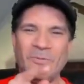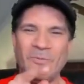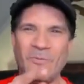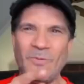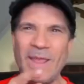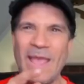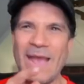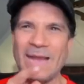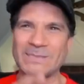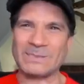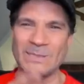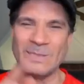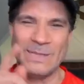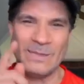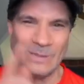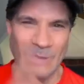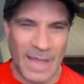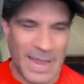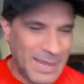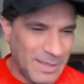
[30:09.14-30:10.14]
we actually
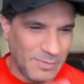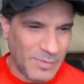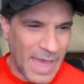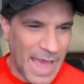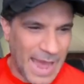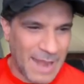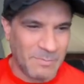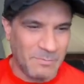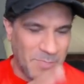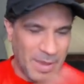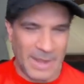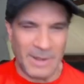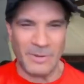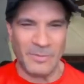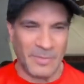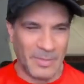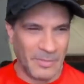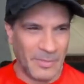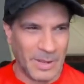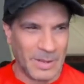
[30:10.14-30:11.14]
like that better
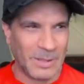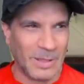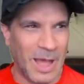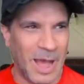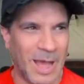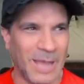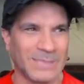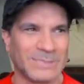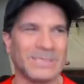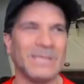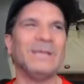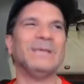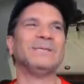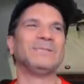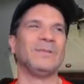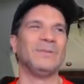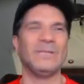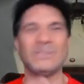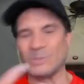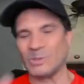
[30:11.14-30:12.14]
than the gloss.
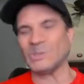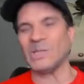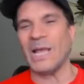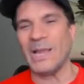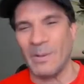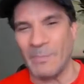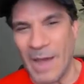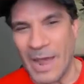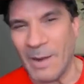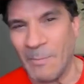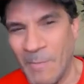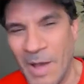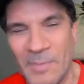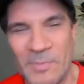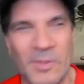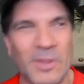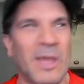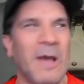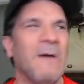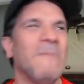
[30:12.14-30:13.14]
So this was like about a
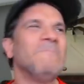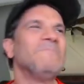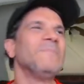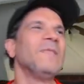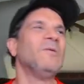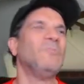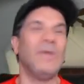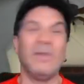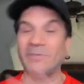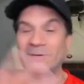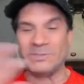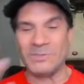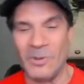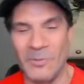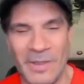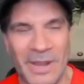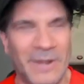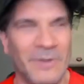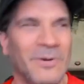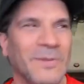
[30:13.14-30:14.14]
month ago. We haven't
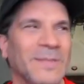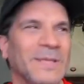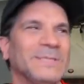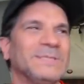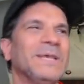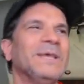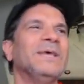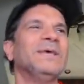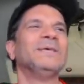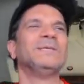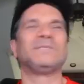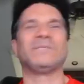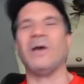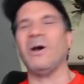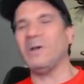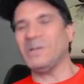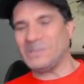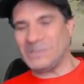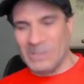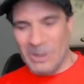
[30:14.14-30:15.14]
told anyone this.
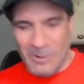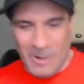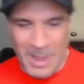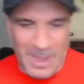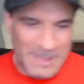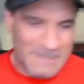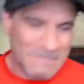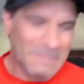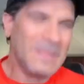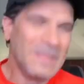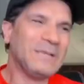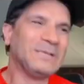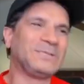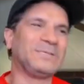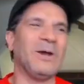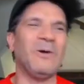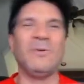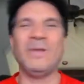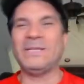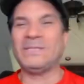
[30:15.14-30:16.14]
So
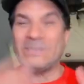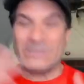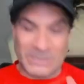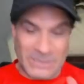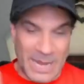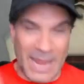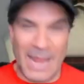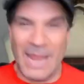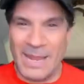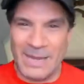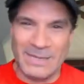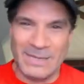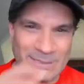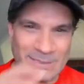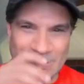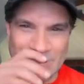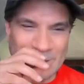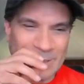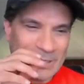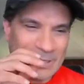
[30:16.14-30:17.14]
we
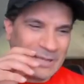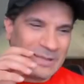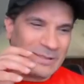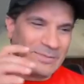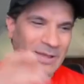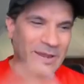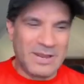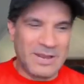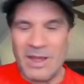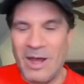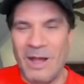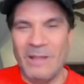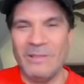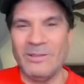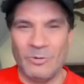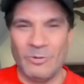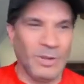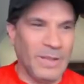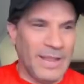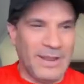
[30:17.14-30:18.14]
changed the
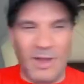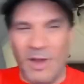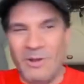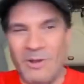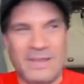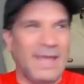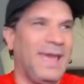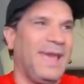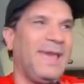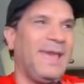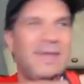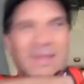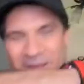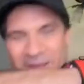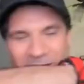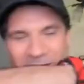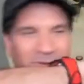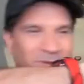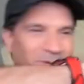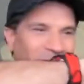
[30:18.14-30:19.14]
color. We're like, okay.
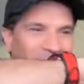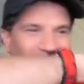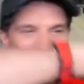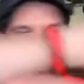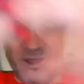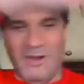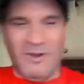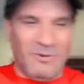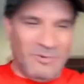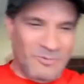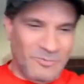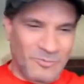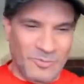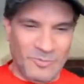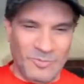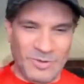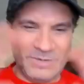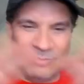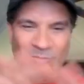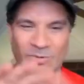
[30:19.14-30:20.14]
We
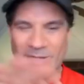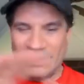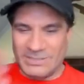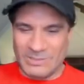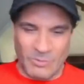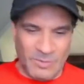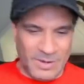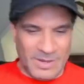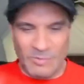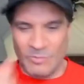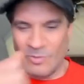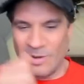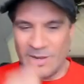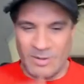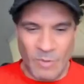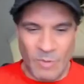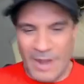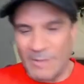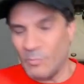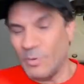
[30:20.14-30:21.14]

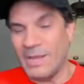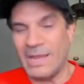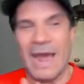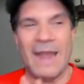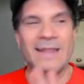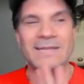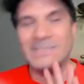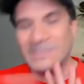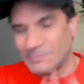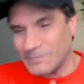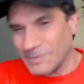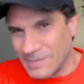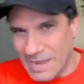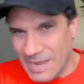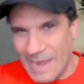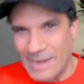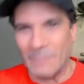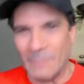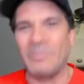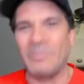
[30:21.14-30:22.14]
went and we got a different kind of